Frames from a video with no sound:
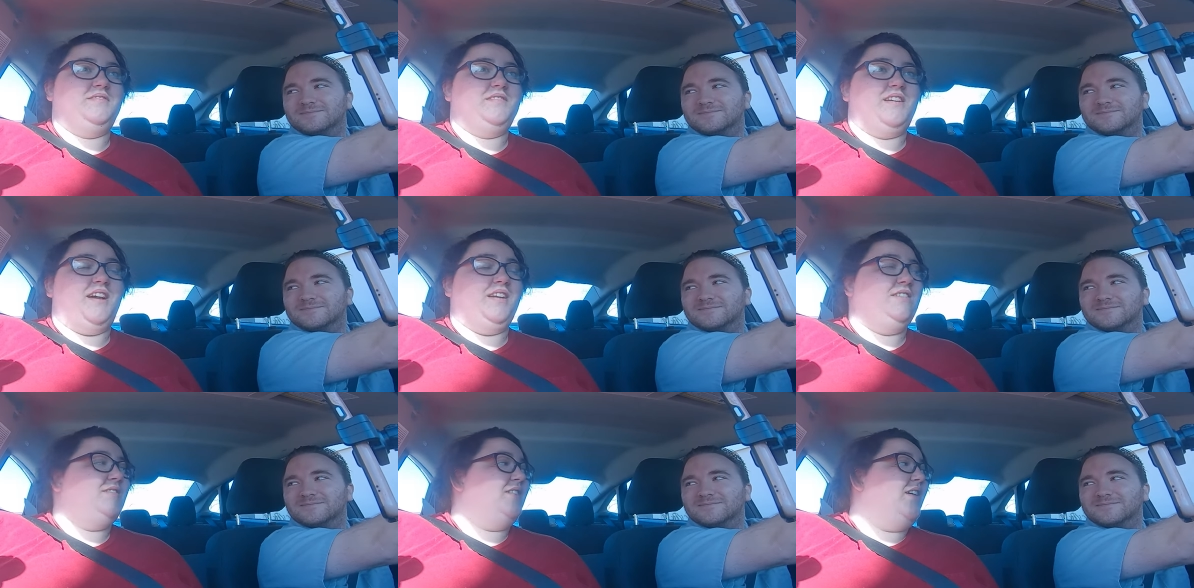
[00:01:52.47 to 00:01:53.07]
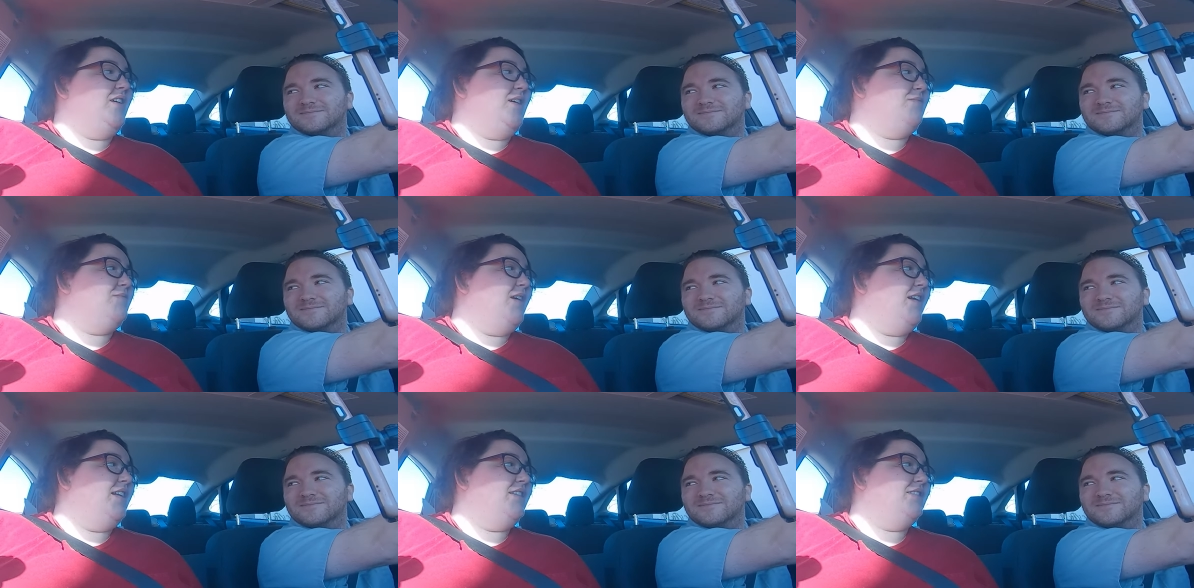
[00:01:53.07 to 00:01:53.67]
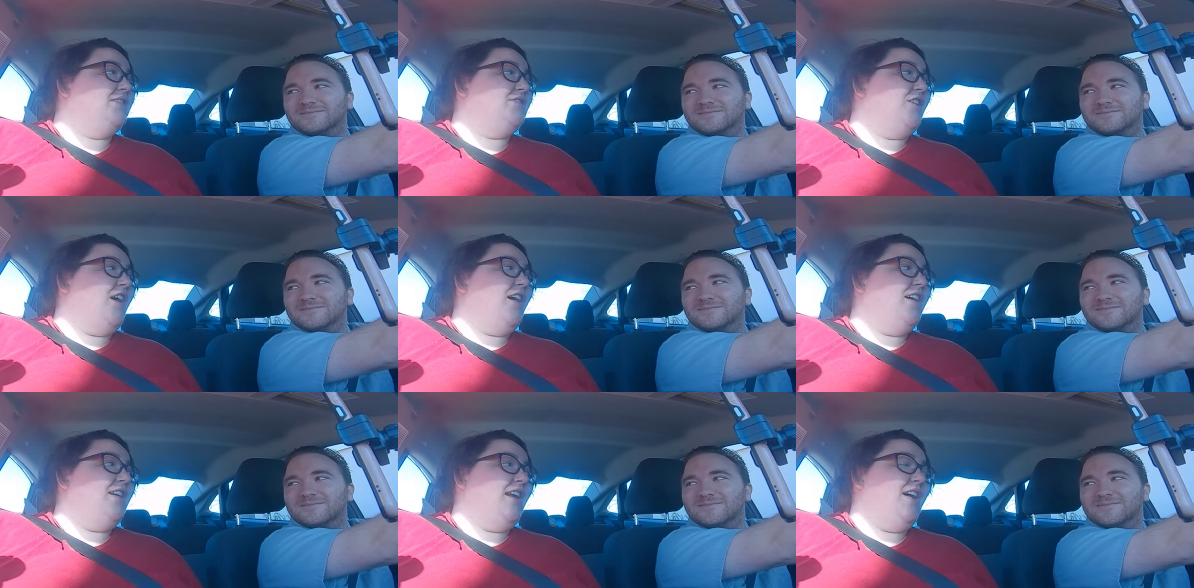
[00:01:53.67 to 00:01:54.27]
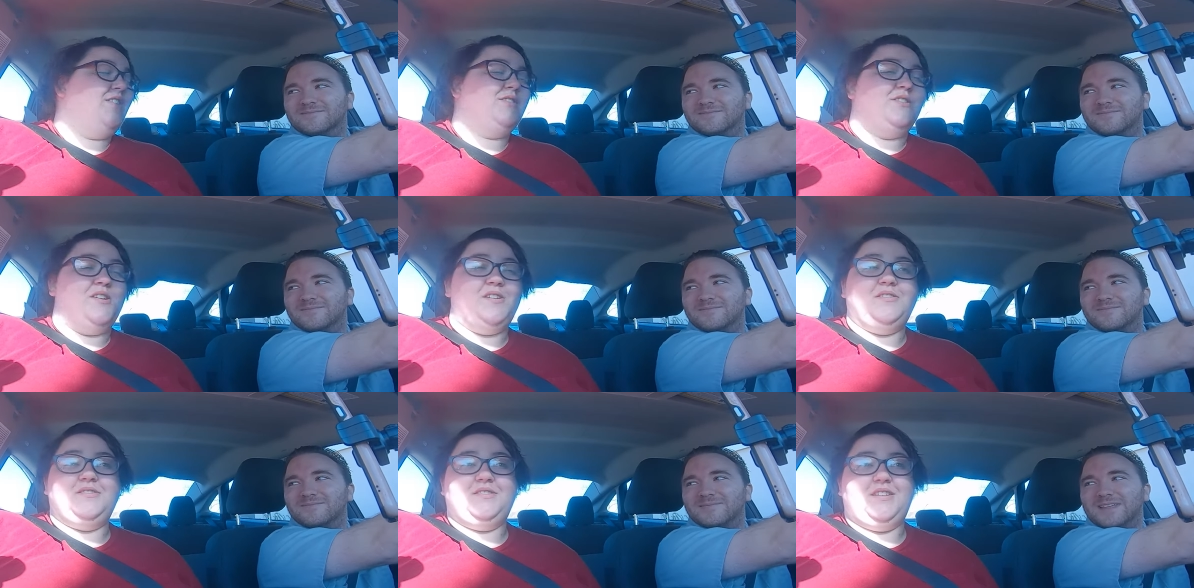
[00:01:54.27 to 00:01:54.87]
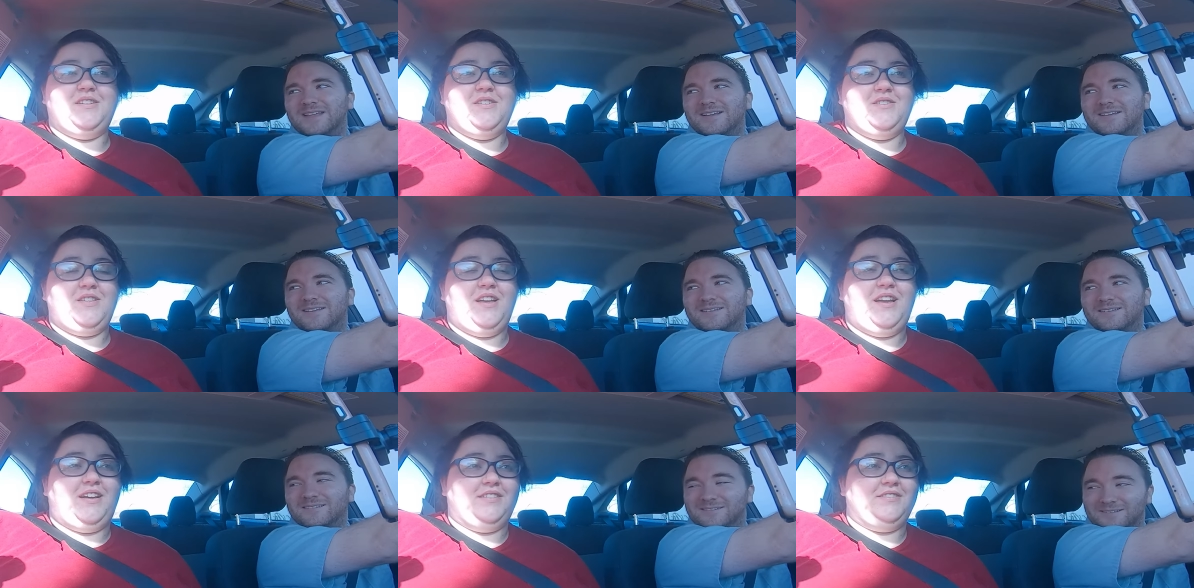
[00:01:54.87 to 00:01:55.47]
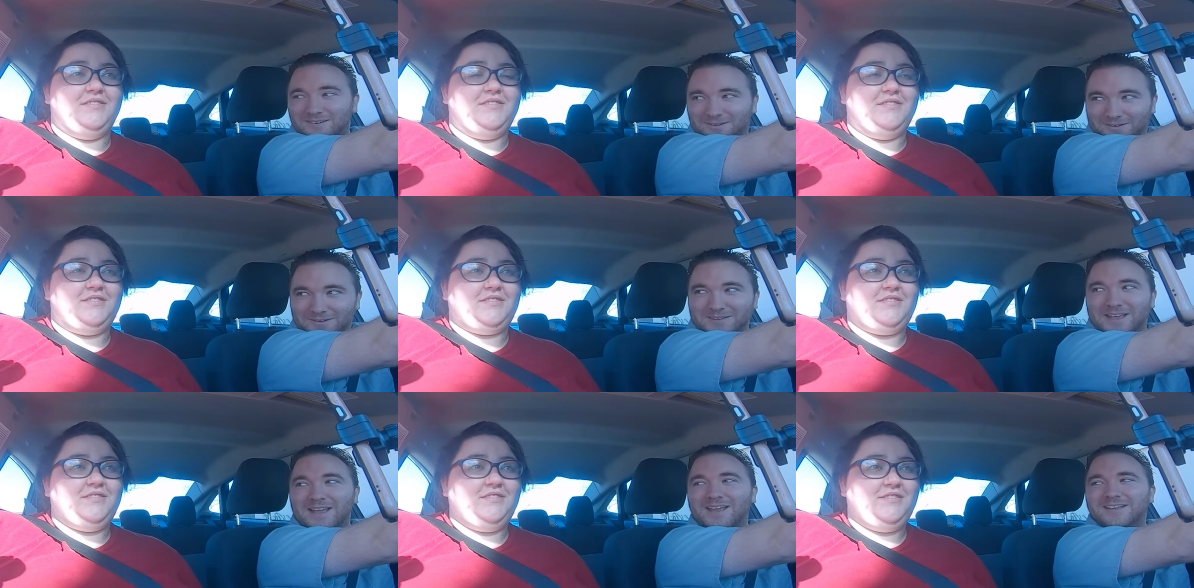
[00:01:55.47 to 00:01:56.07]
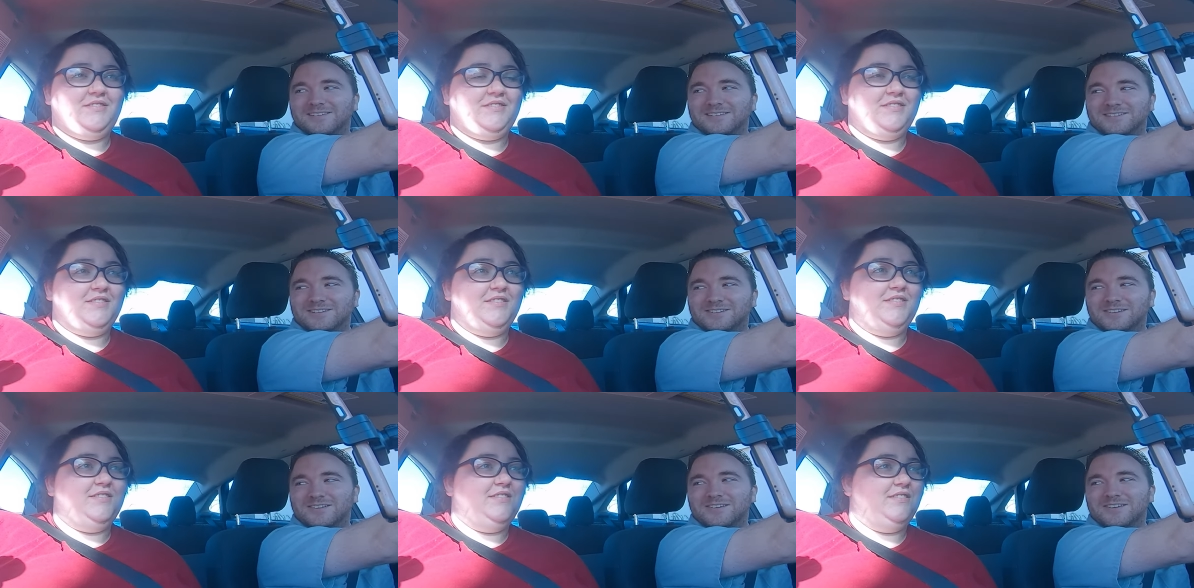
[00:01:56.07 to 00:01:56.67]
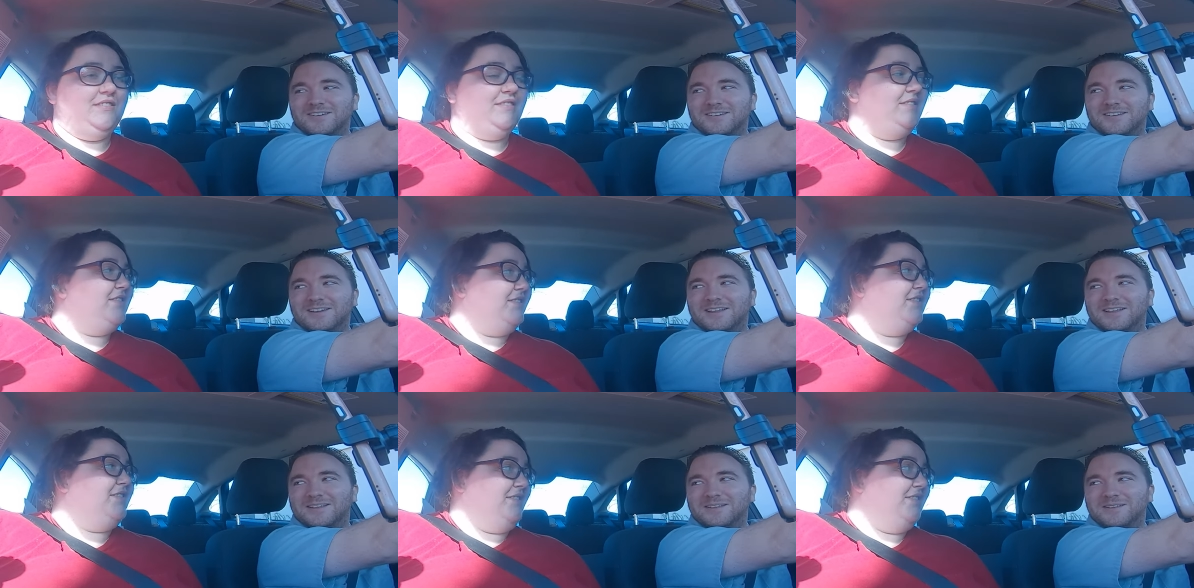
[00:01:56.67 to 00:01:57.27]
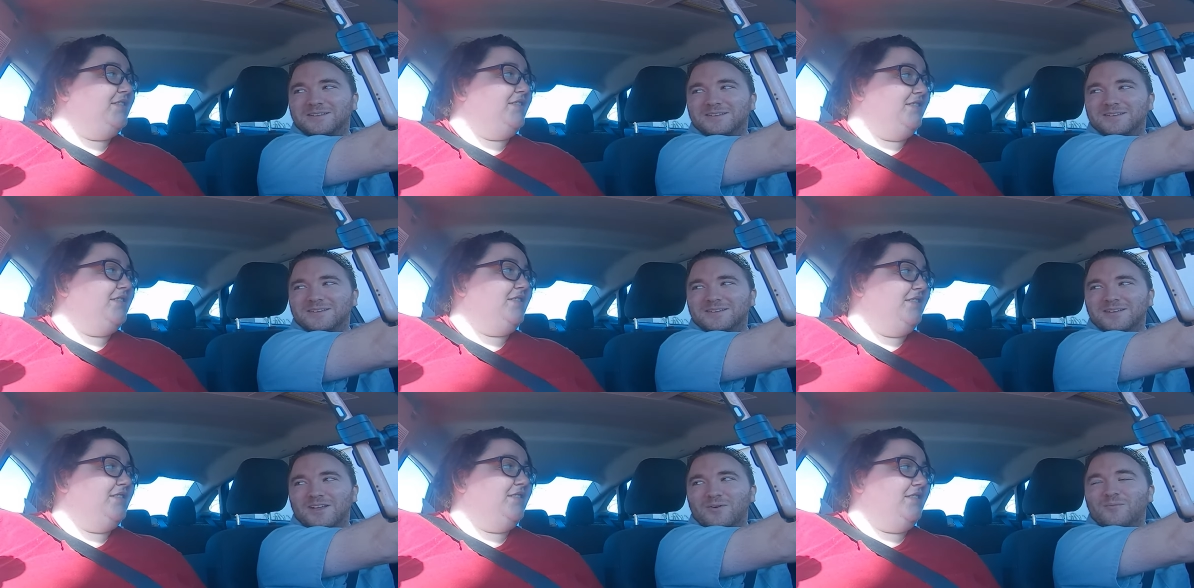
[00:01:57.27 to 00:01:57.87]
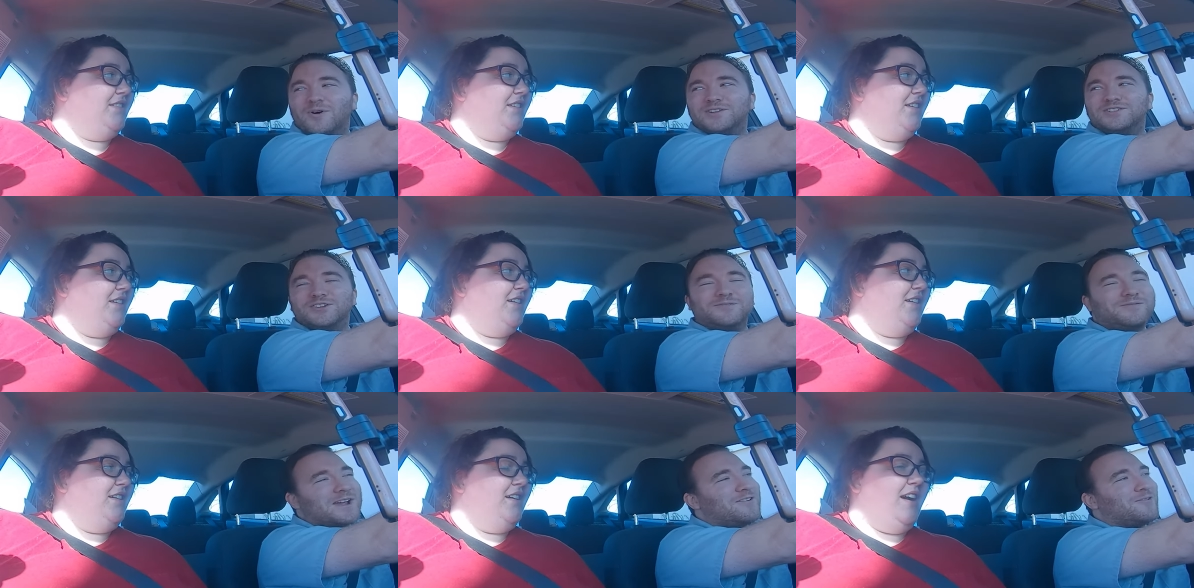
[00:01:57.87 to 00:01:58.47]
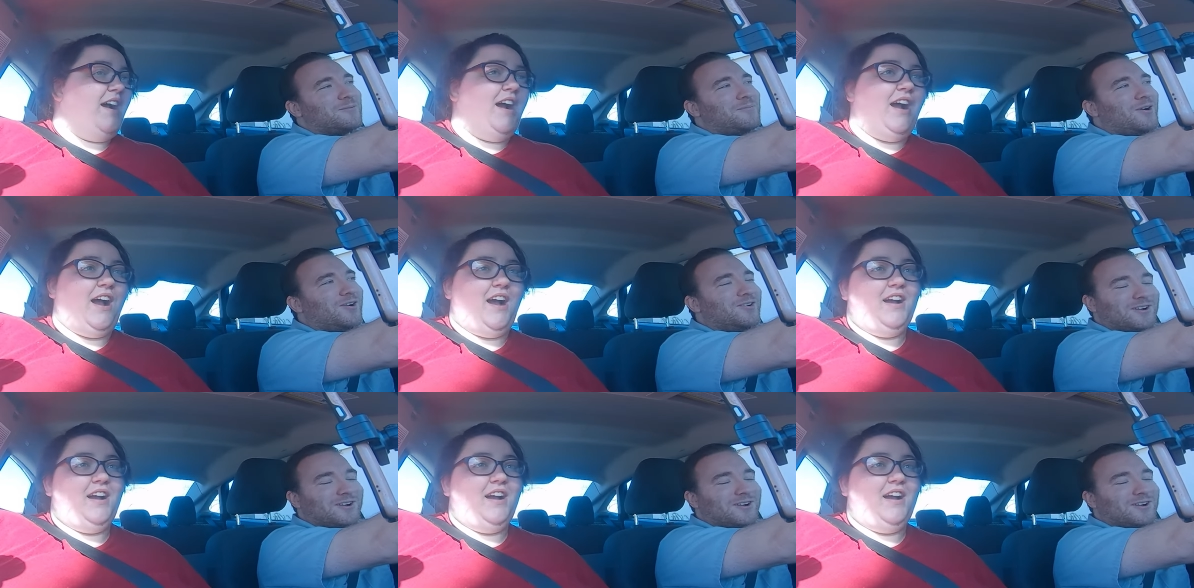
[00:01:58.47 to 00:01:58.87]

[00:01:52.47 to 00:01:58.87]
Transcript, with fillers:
Speaker 1: I don't know. I'm ready to try it out, though. I know that.
Speaker 2: Oh, yeah? Does it look good? What's your favorite part